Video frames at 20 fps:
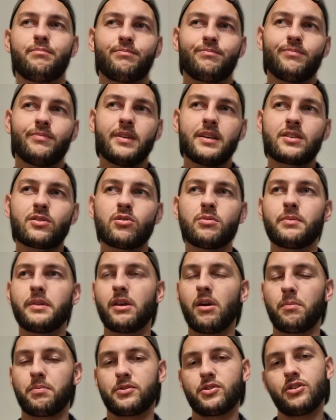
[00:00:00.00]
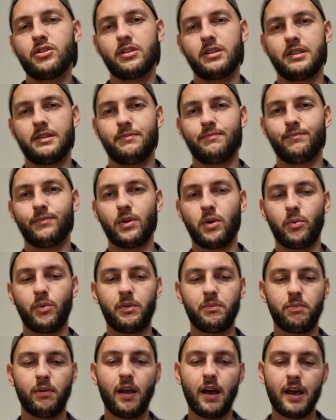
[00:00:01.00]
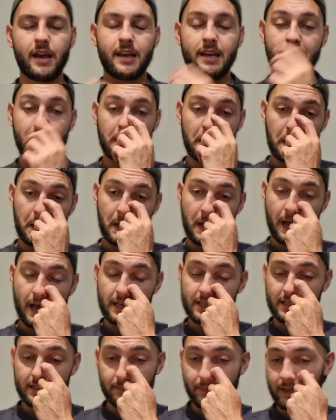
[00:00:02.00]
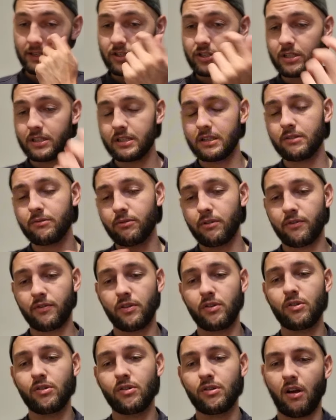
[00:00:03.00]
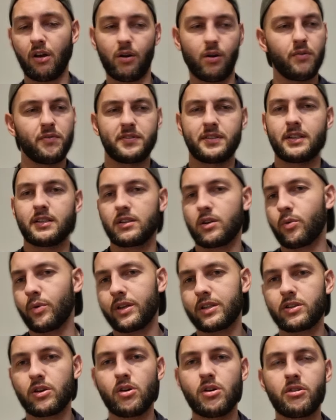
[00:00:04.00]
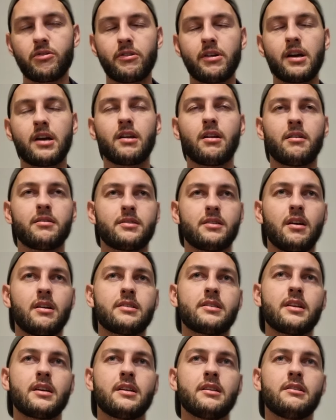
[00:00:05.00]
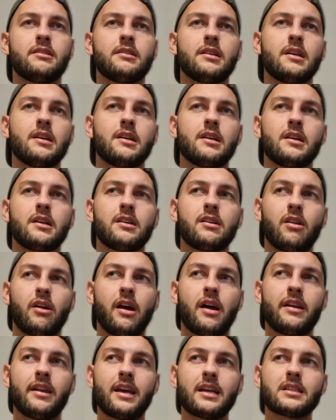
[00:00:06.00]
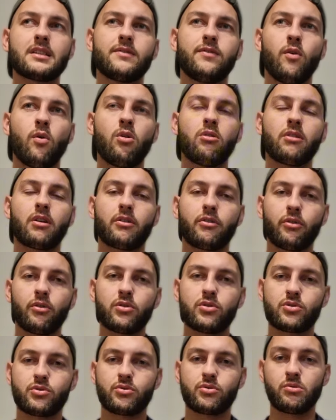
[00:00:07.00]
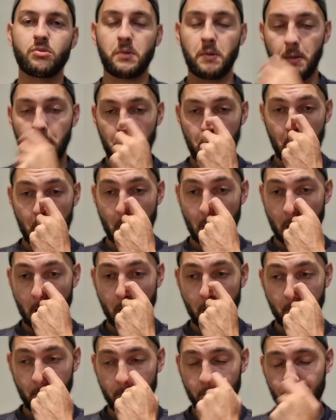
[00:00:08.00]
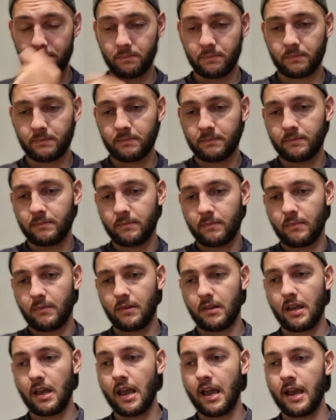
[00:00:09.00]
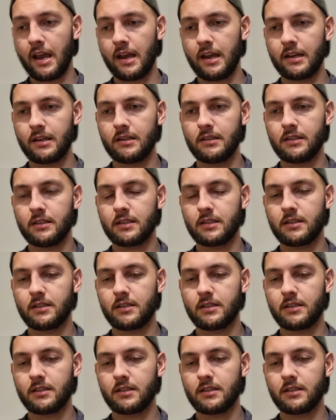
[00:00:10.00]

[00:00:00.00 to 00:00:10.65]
this could be the opportunity. We play, as I mentioned in the review, obviously it's a quick turnaround. I said, our next four are crucial. And